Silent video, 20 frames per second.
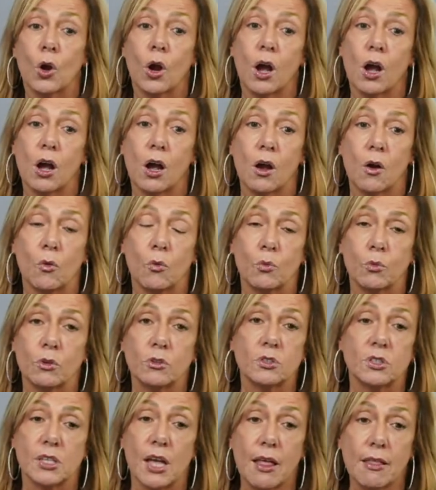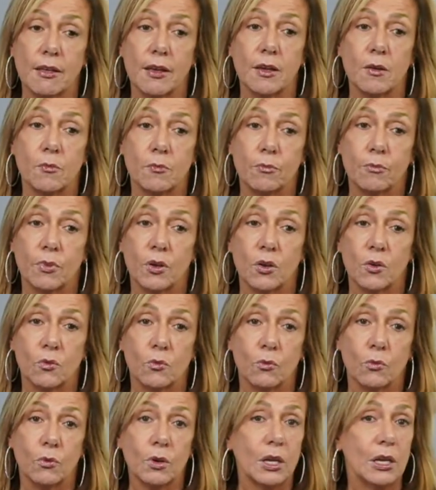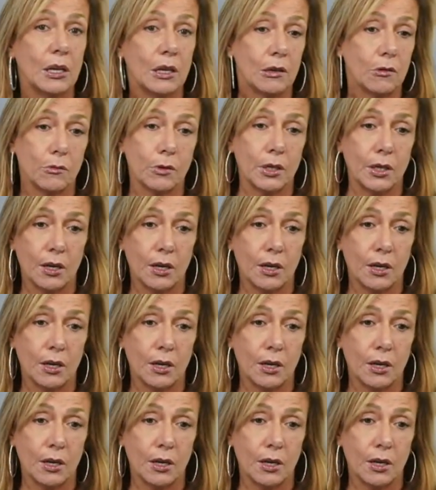we'll sell it, but we